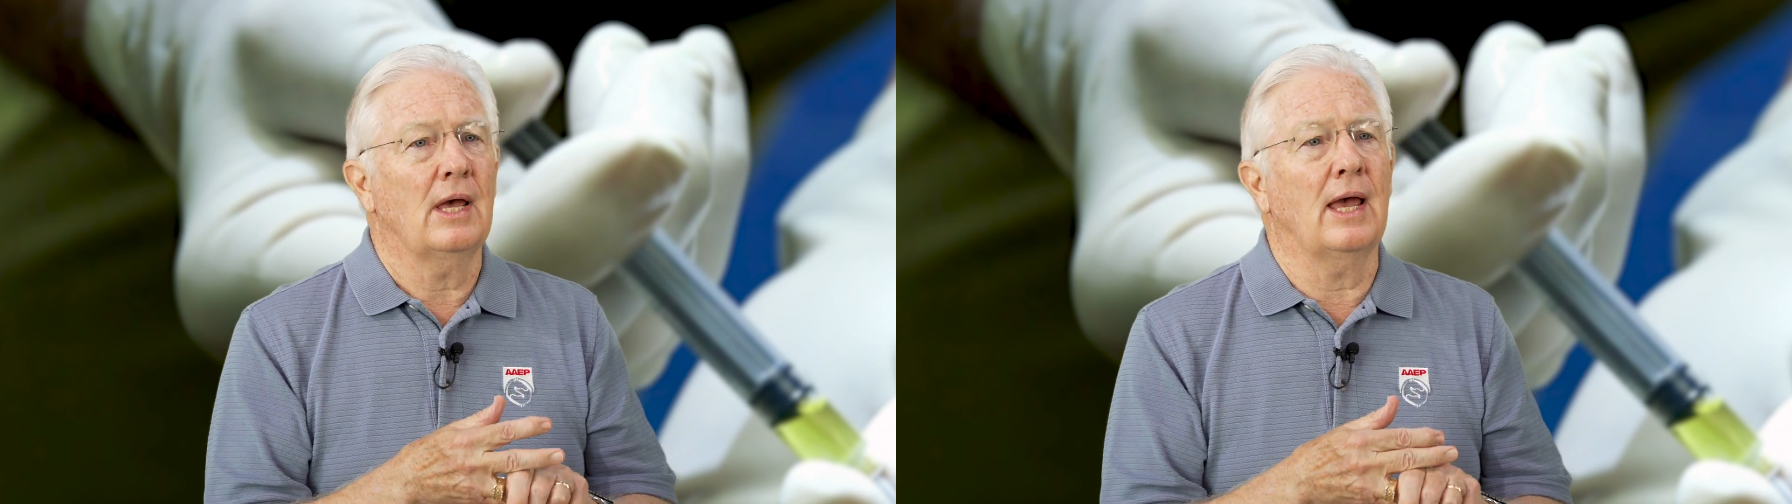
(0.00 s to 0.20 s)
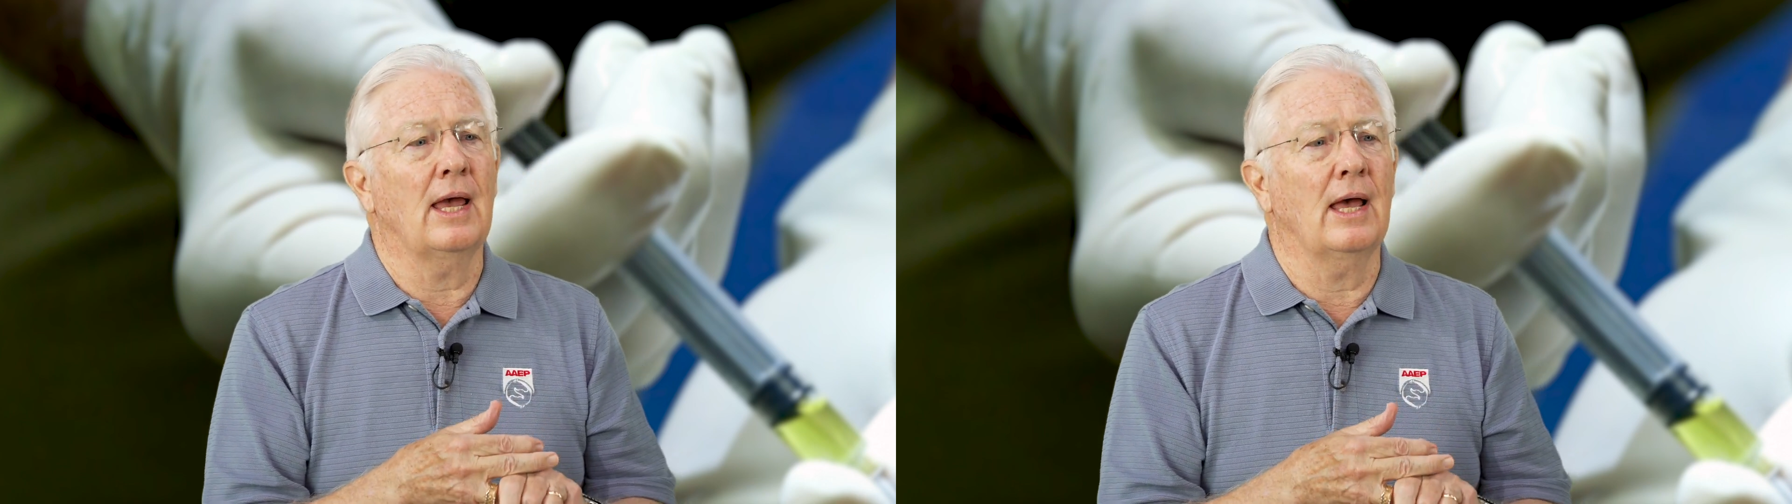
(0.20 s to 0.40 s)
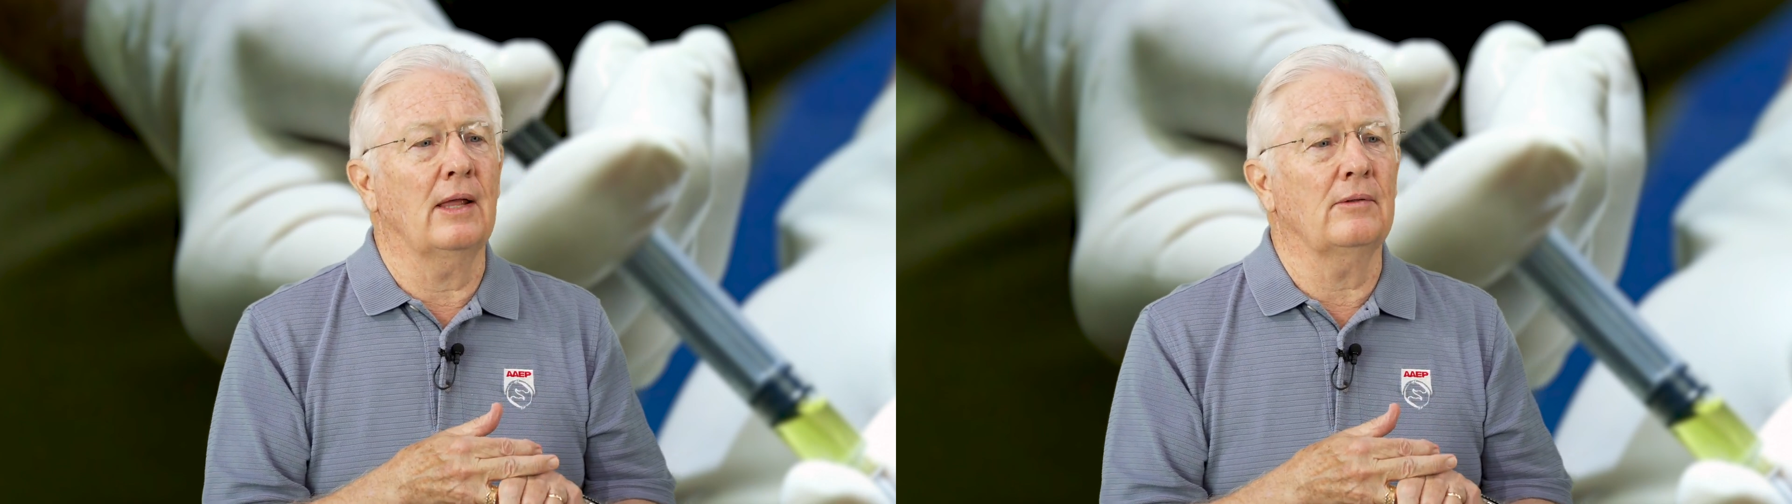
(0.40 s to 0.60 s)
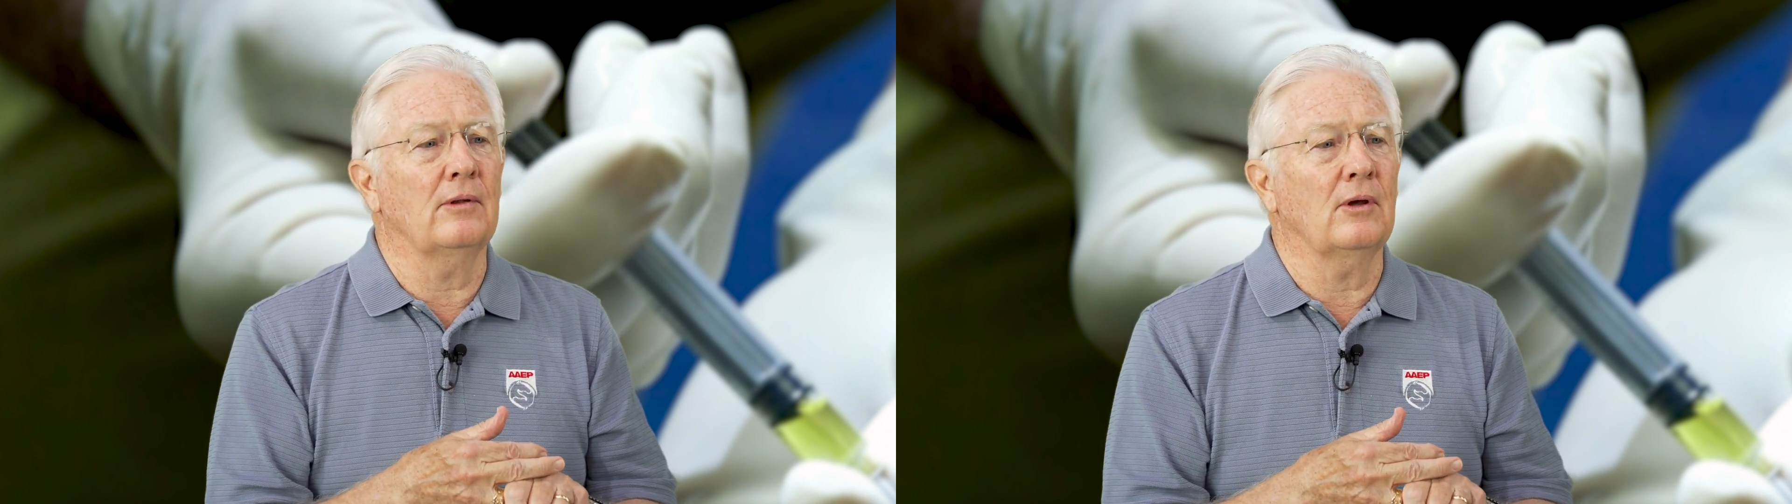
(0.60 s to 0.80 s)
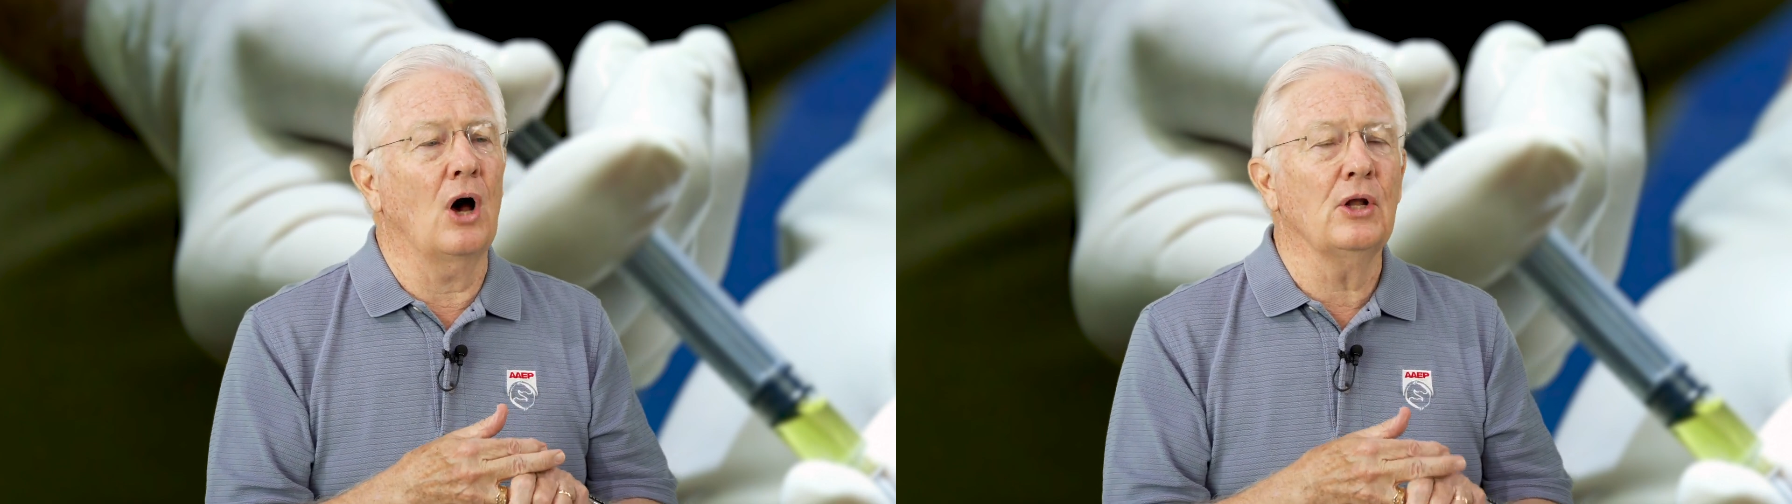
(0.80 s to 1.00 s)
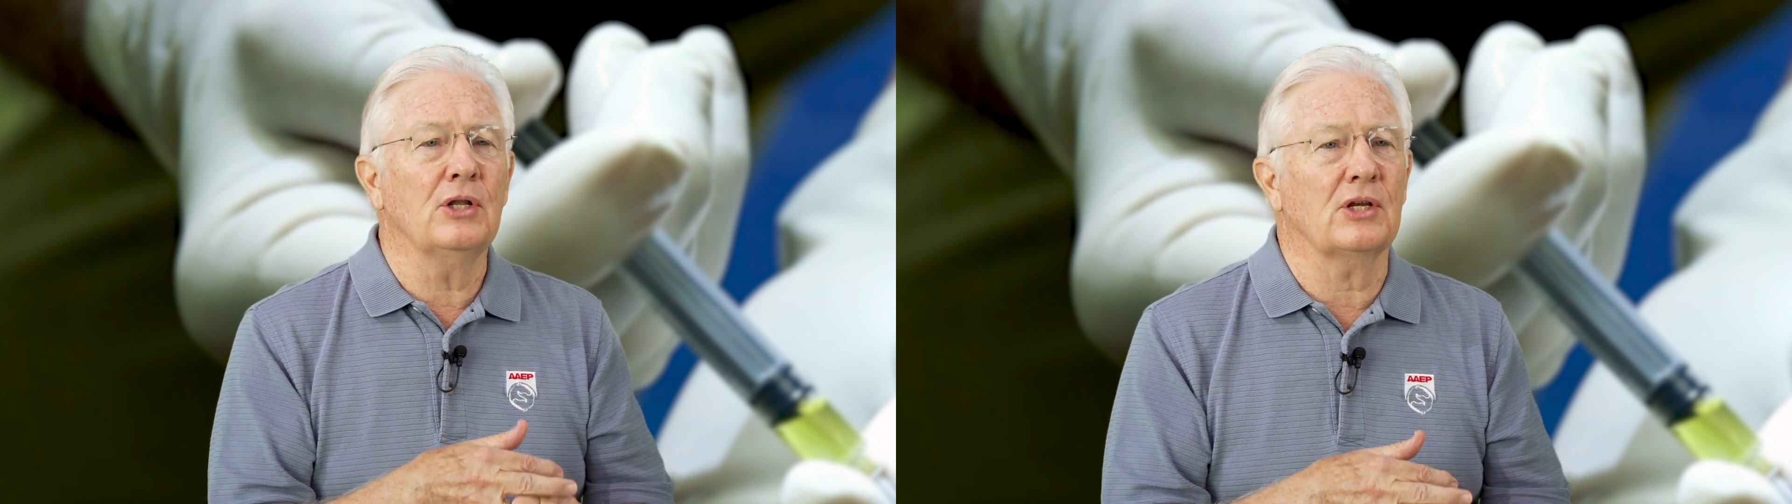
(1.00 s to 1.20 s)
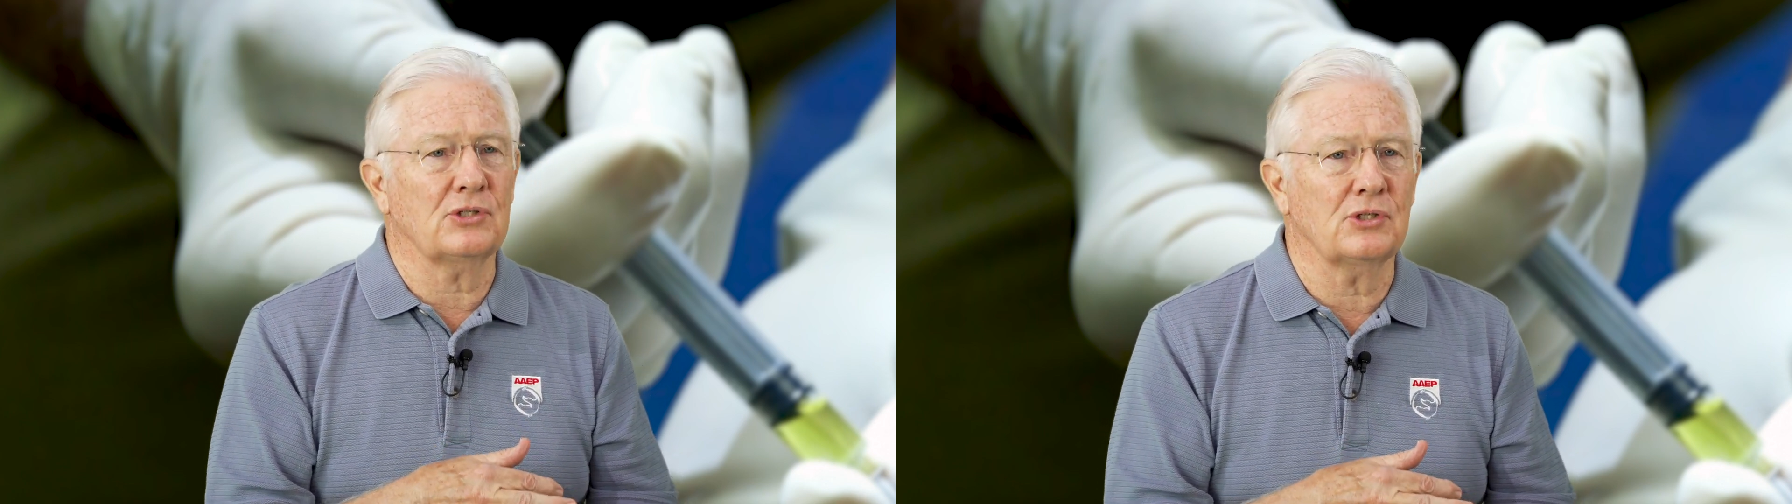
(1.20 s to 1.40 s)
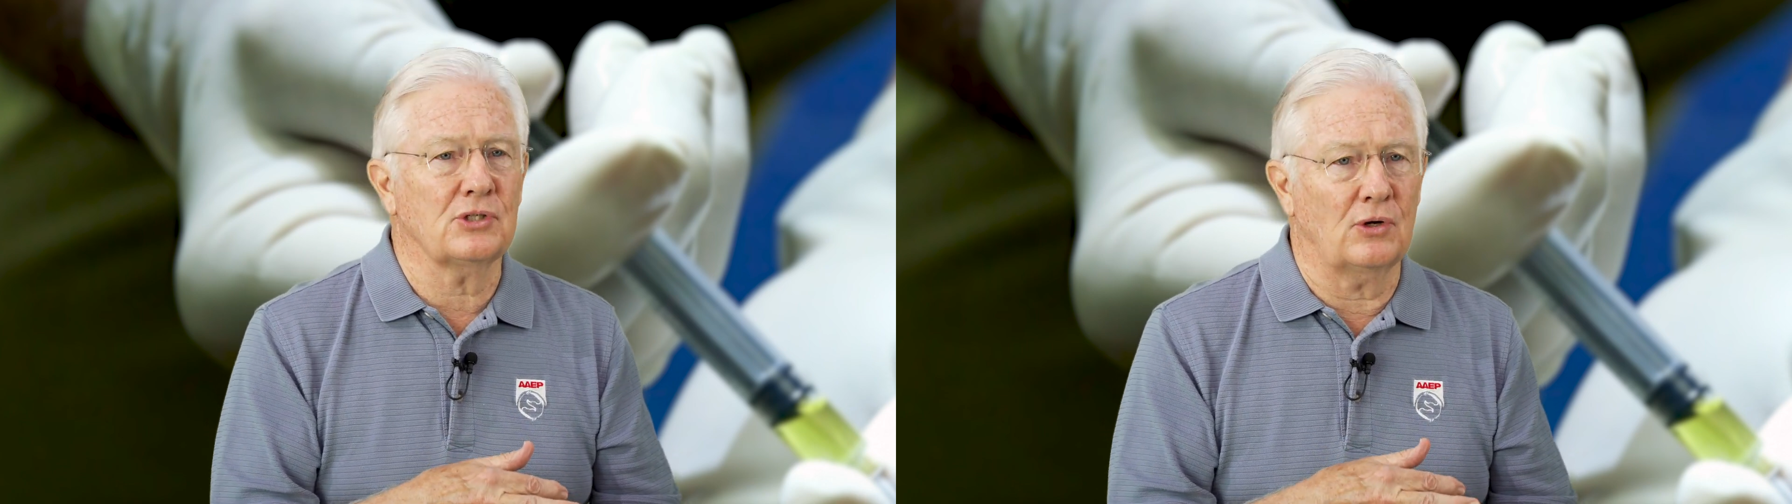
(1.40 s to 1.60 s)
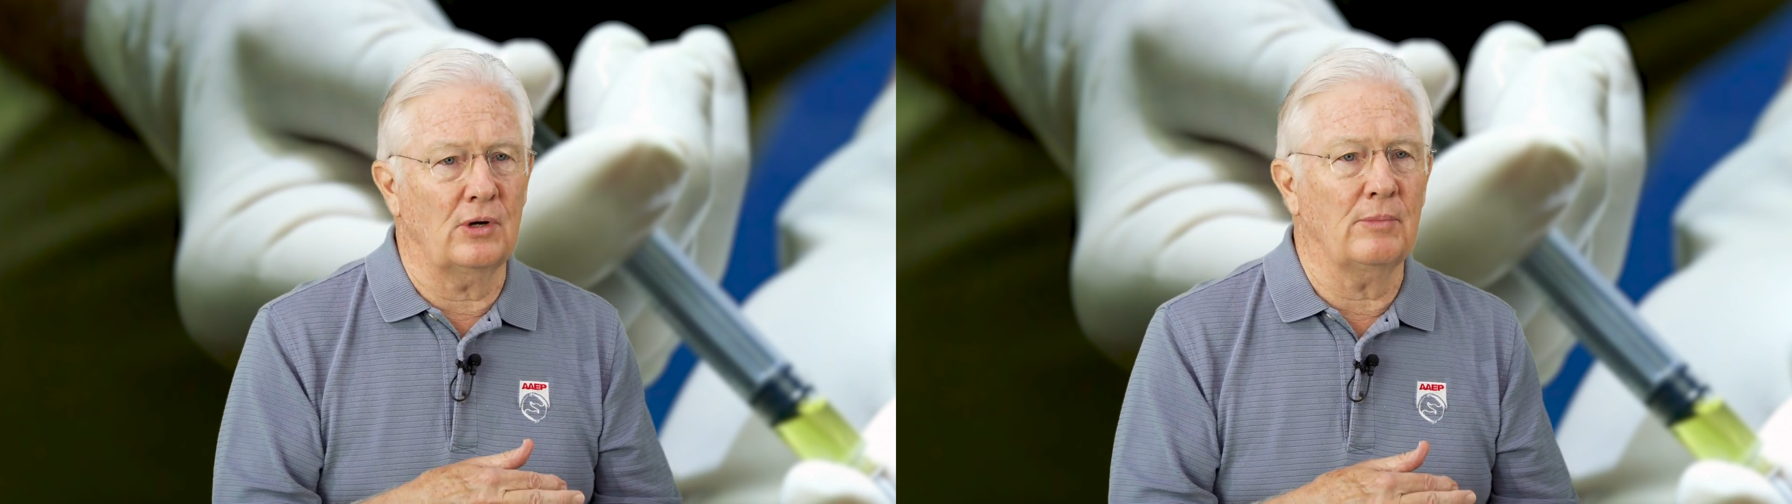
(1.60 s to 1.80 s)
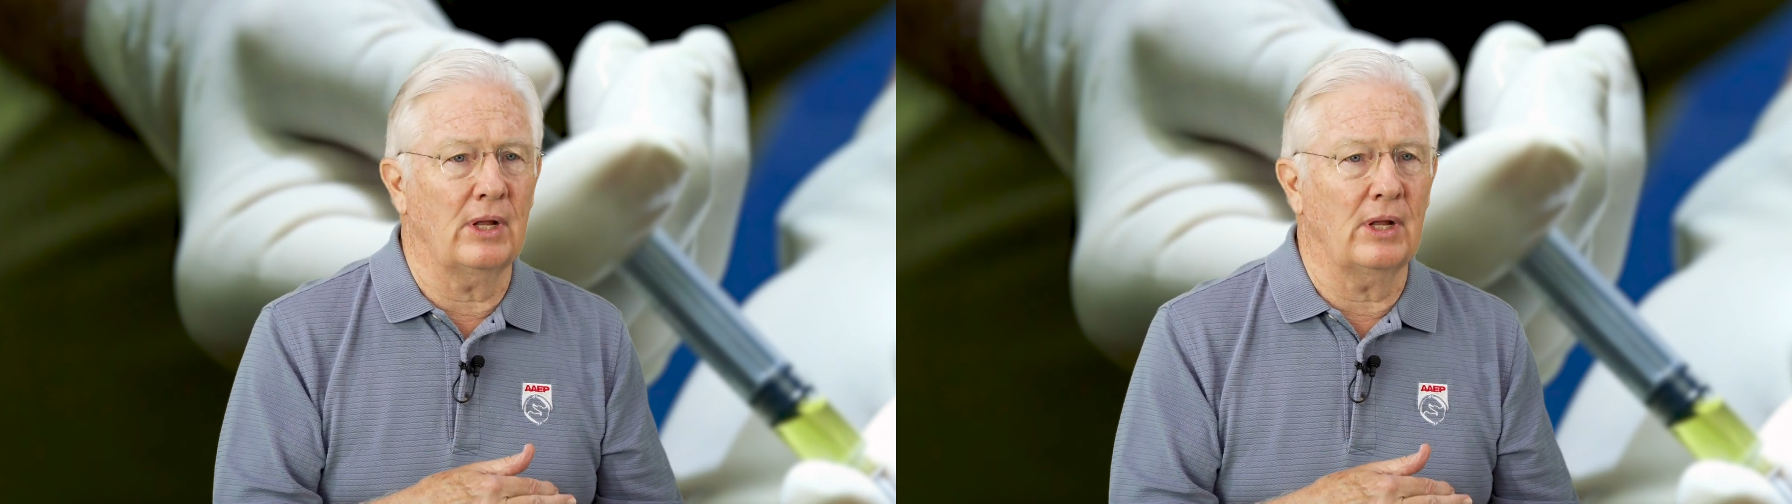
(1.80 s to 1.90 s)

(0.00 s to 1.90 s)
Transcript: and unnecessary